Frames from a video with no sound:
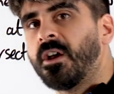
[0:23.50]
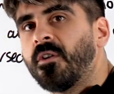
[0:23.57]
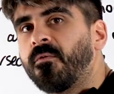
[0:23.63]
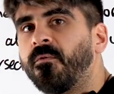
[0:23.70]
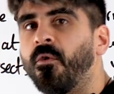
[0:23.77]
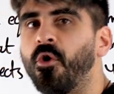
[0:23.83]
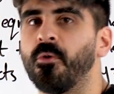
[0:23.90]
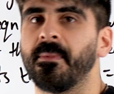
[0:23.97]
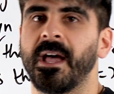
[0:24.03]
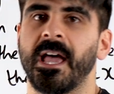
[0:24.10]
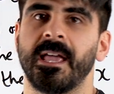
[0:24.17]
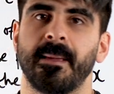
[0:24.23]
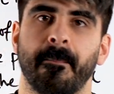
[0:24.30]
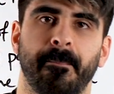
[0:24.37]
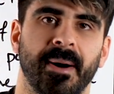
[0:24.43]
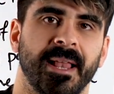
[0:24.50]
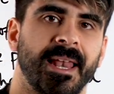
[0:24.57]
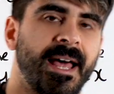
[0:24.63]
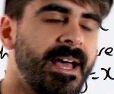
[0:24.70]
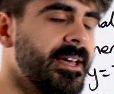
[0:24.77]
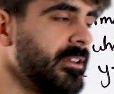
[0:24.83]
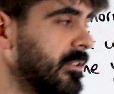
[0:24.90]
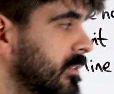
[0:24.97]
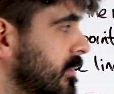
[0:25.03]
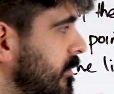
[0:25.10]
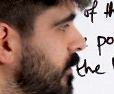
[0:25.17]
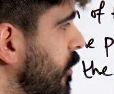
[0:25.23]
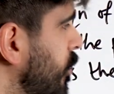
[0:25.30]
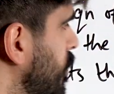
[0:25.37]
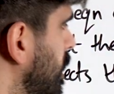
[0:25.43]
form a plan
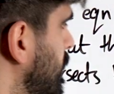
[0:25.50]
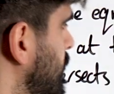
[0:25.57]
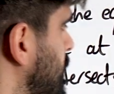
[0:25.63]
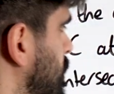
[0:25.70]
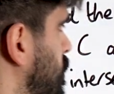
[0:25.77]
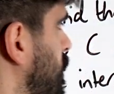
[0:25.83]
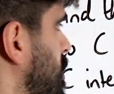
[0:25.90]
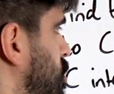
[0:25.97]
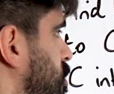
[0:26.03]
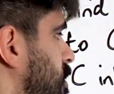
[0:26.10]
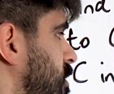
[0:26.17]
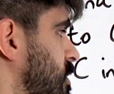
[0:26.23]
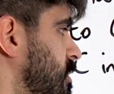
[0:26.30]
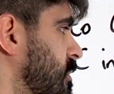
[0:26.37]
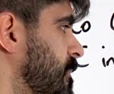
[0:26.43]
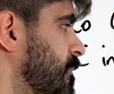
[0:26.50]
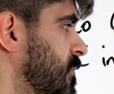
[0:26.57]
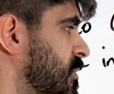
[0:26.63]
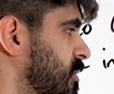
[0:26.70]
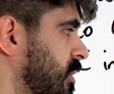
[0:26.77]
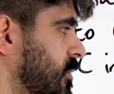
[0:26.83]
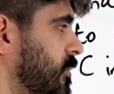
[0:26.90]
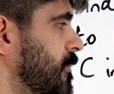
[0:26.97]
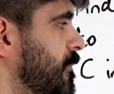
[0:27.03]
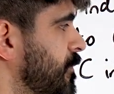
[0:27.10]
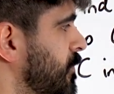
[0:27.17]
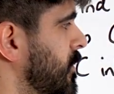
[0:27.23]
for all of these questions. So,